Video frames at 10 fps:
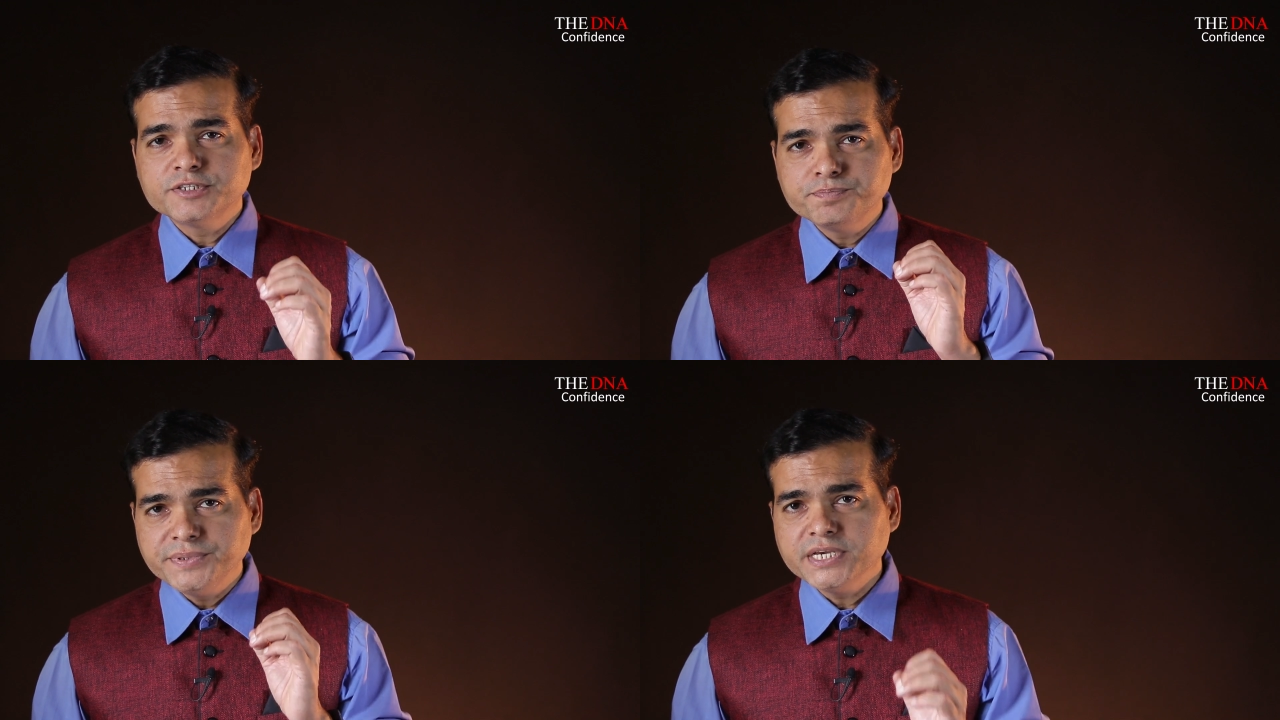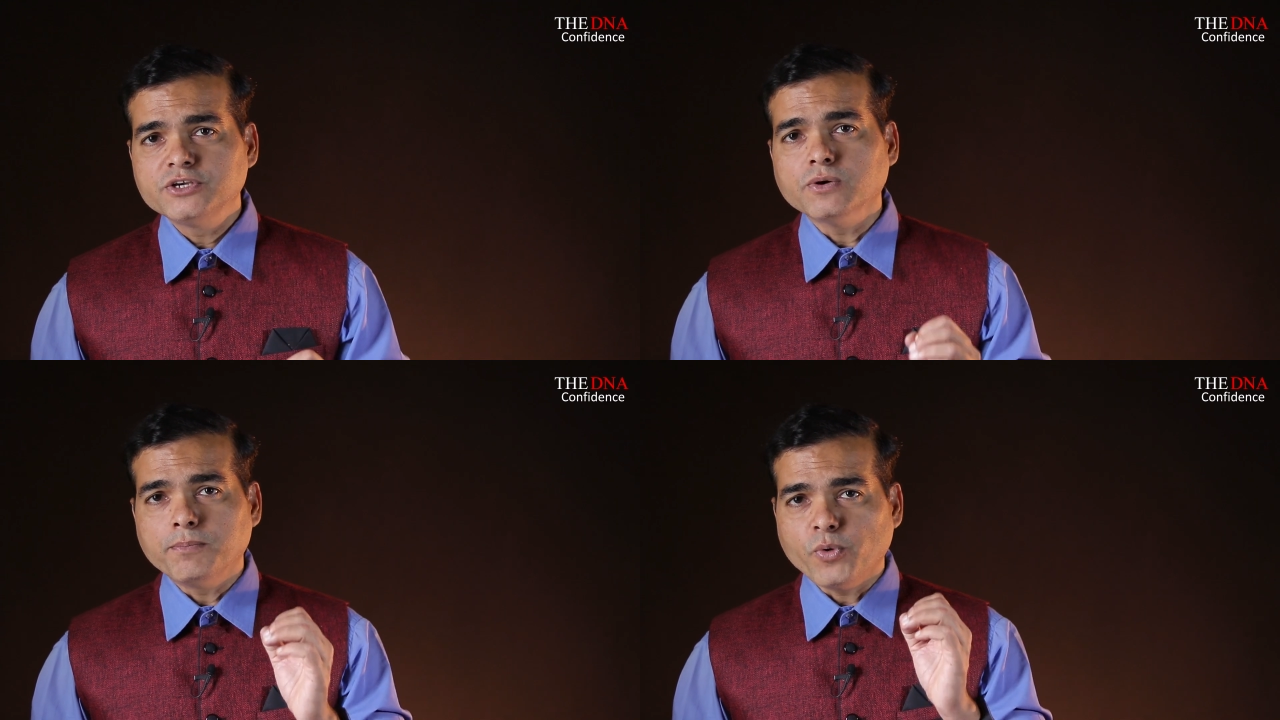and
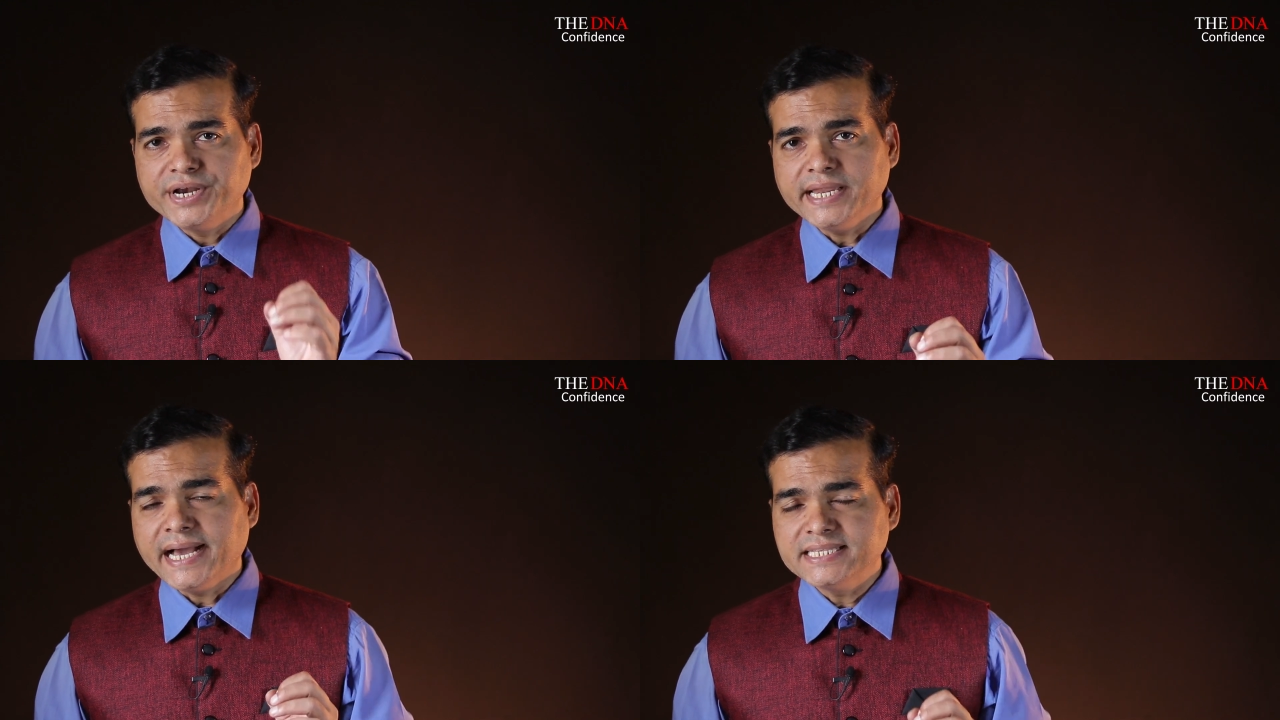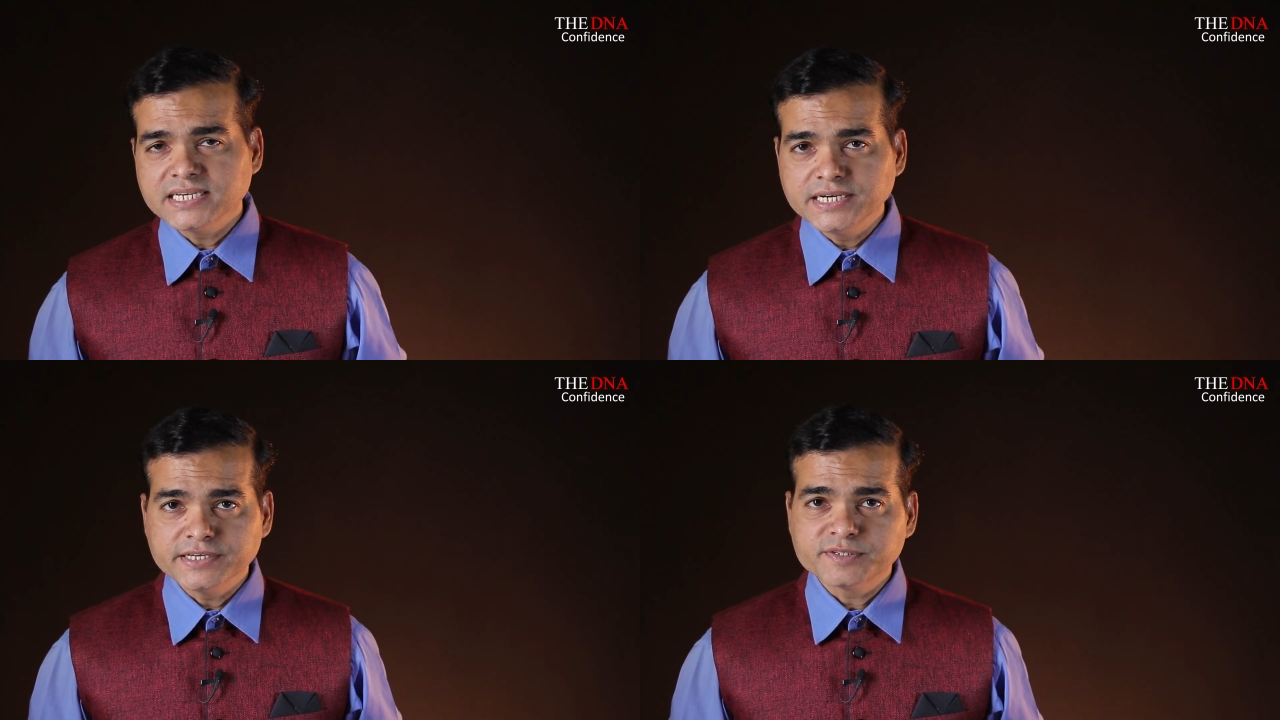speak your point as
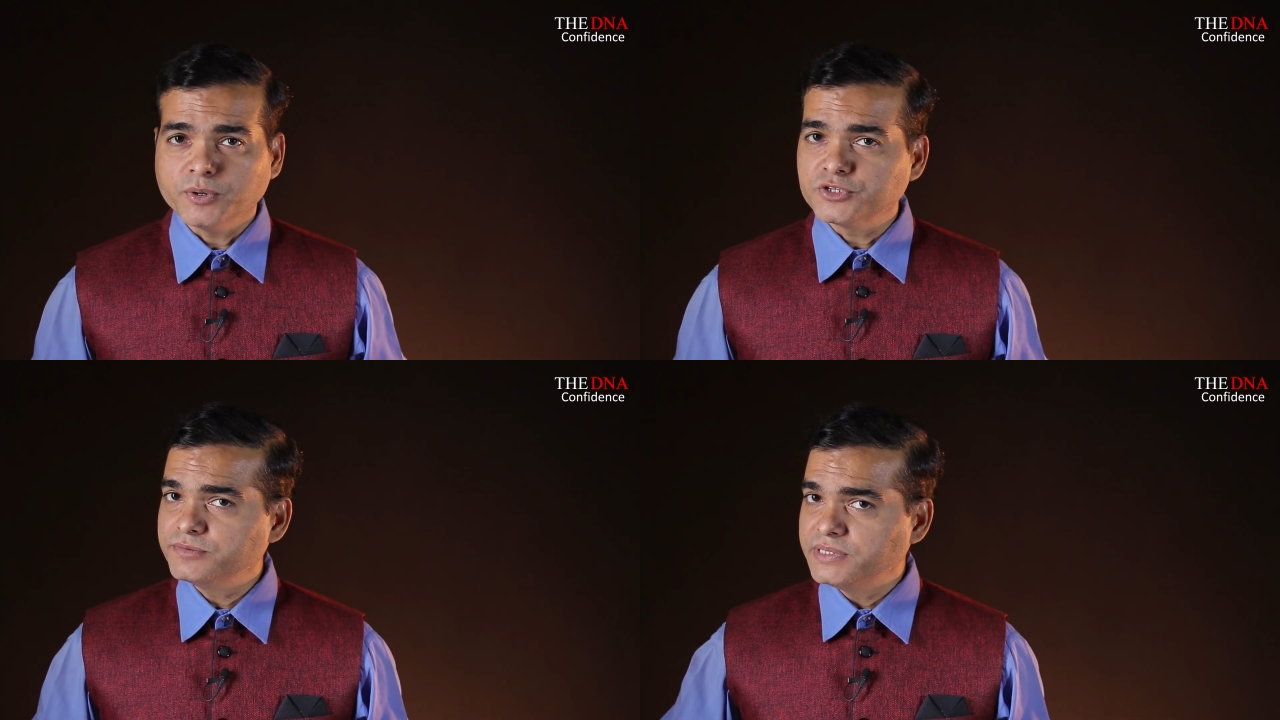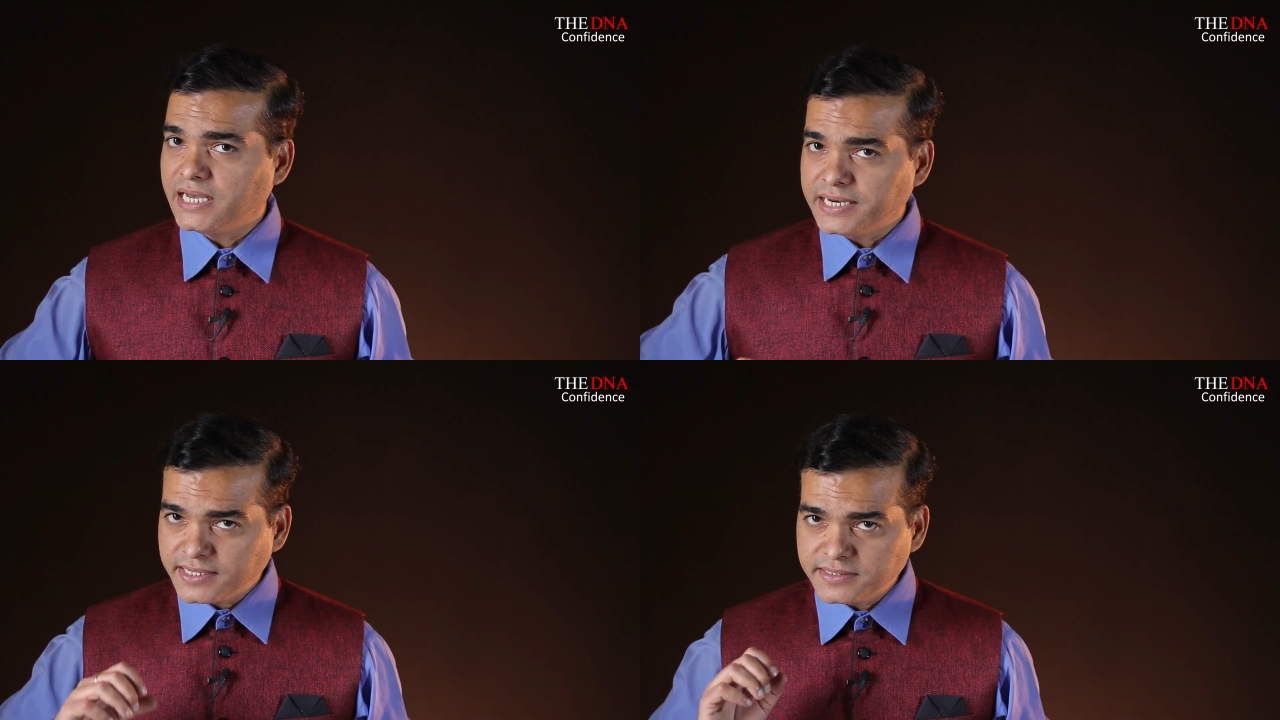early as
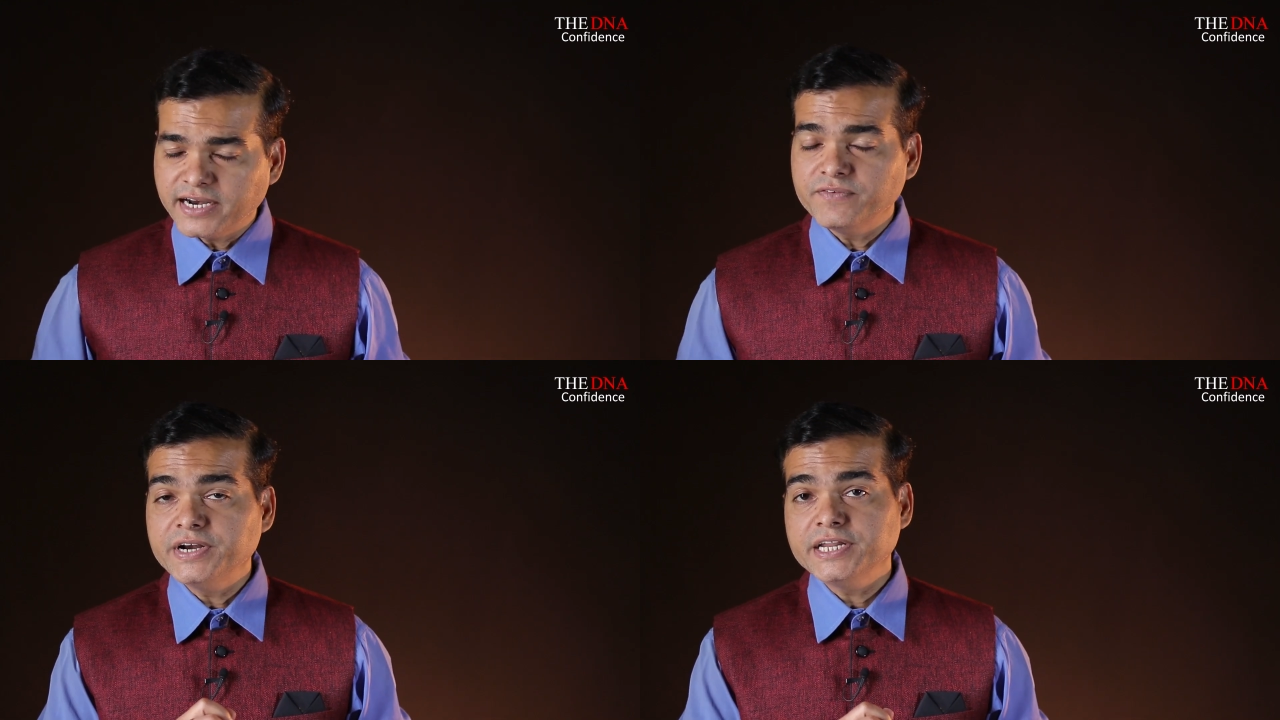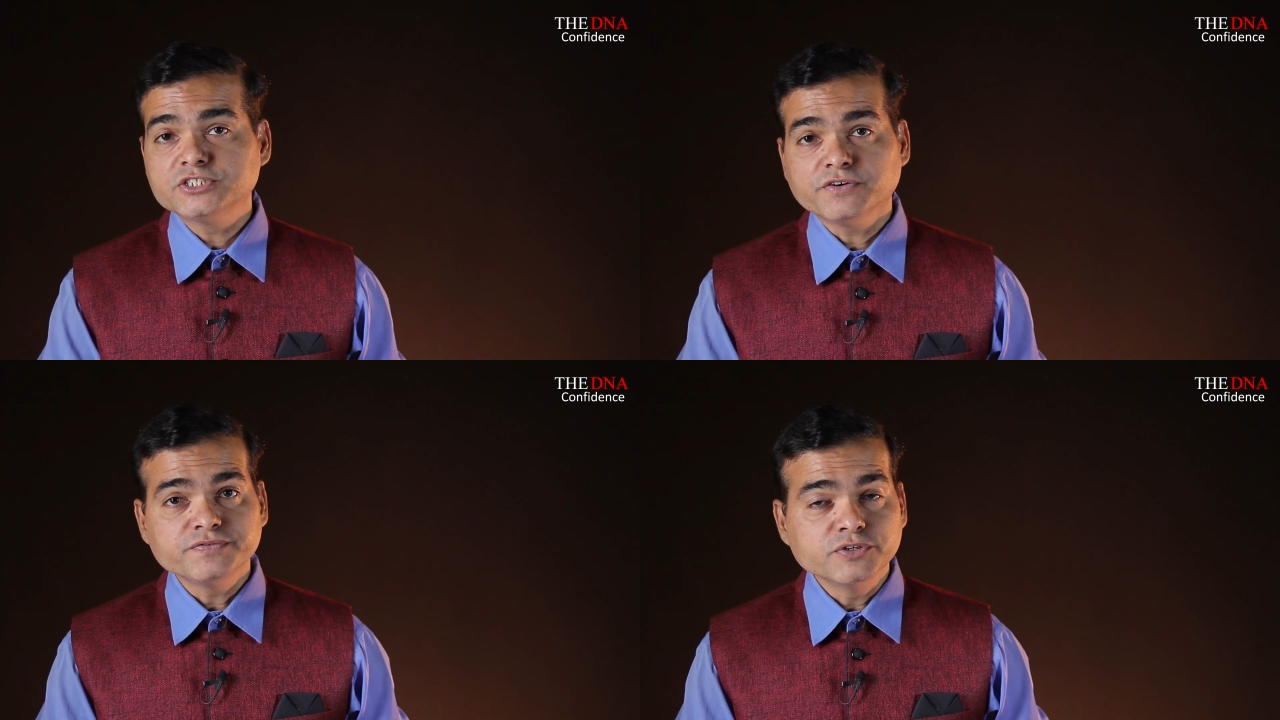possible another
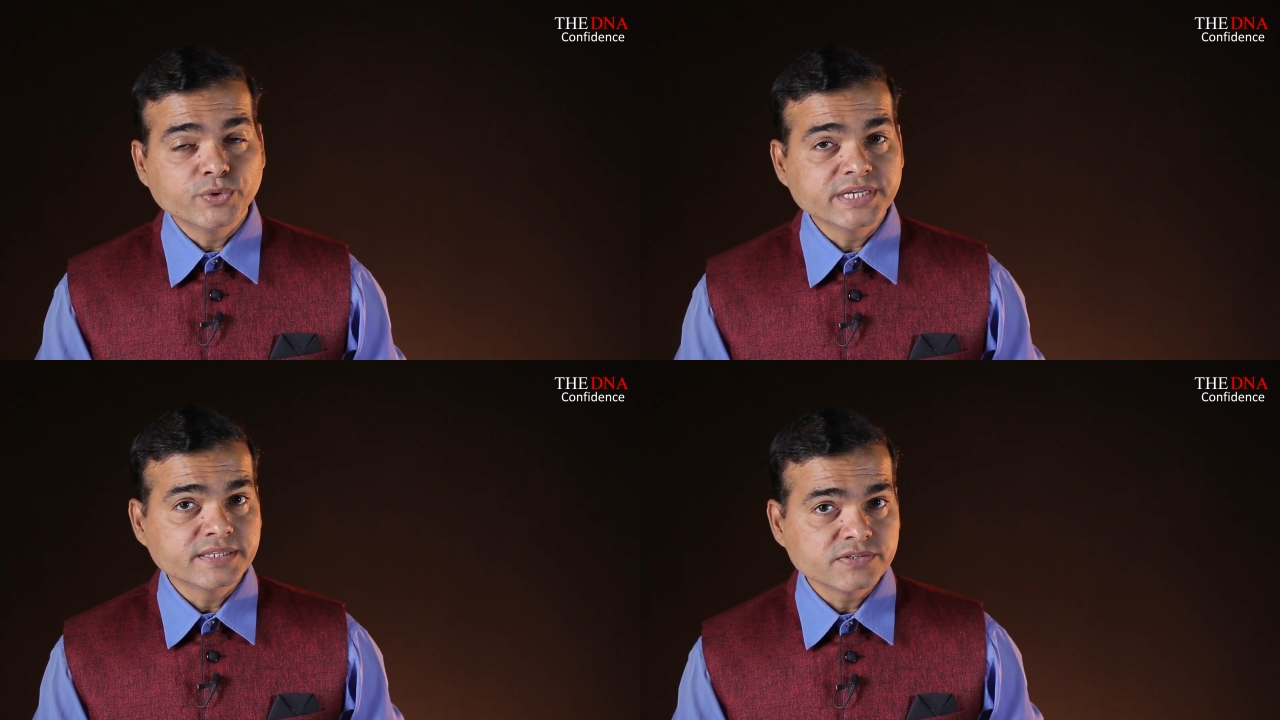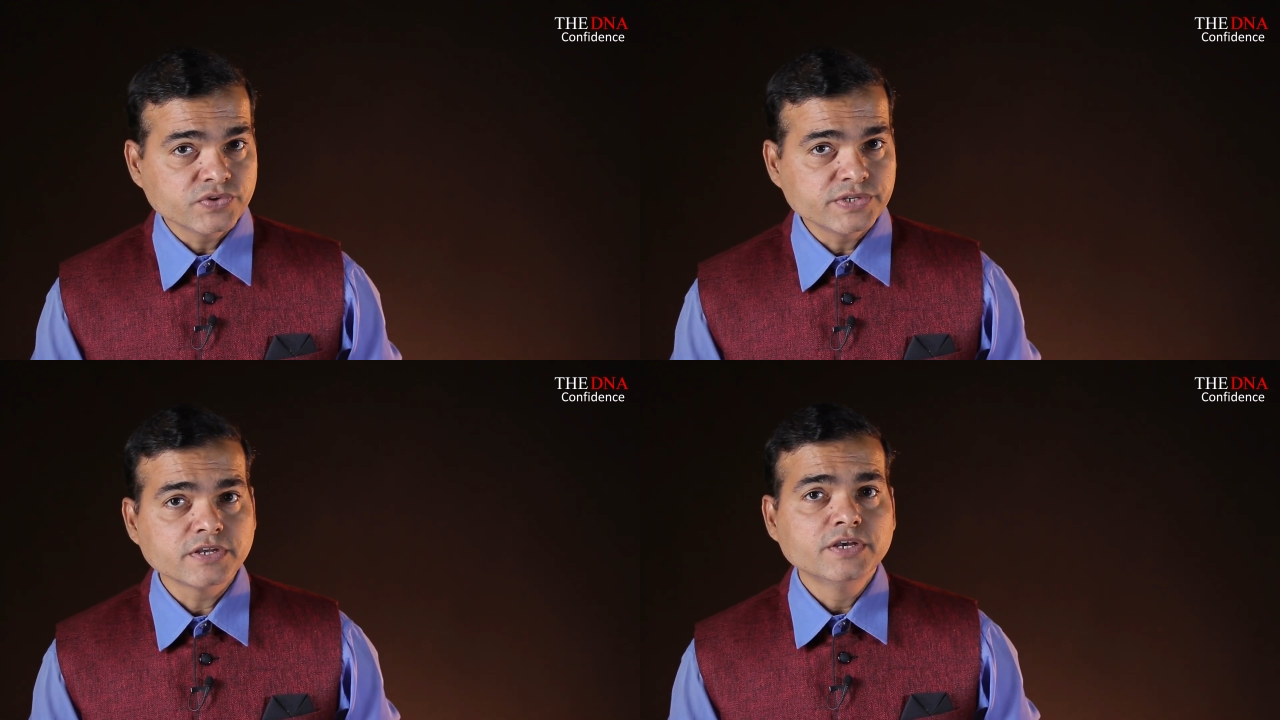advantage of doing
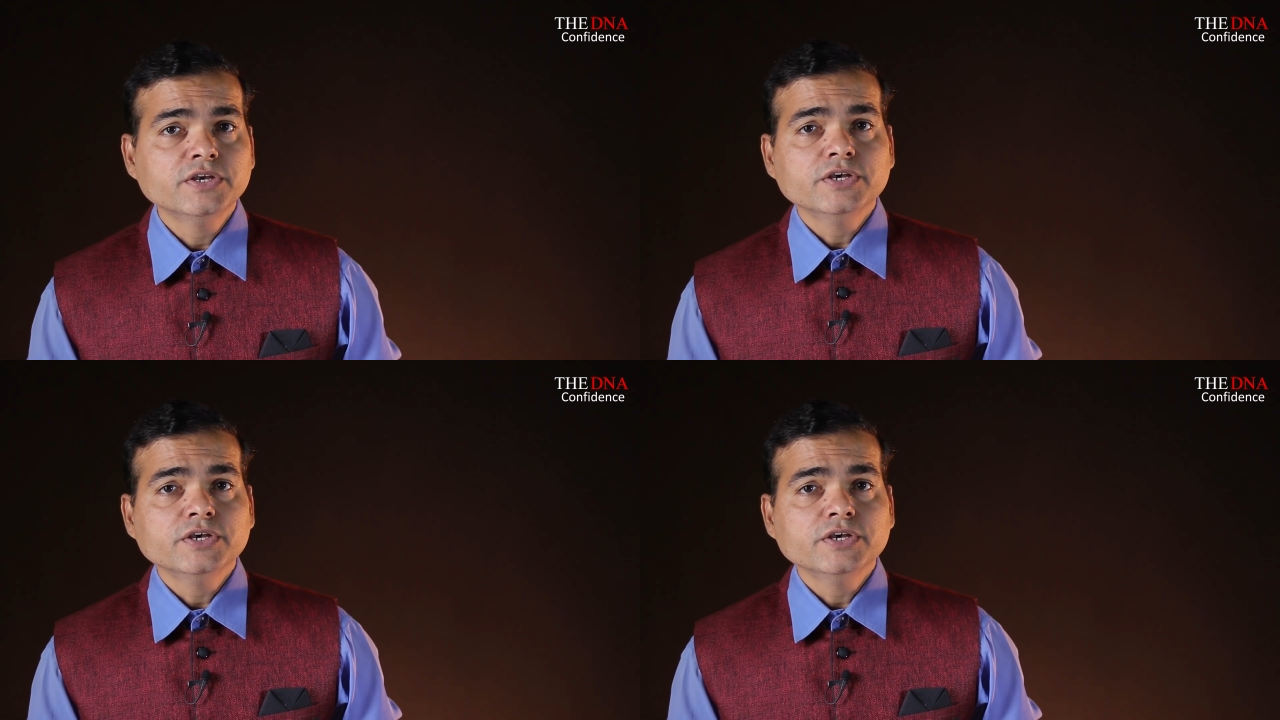this is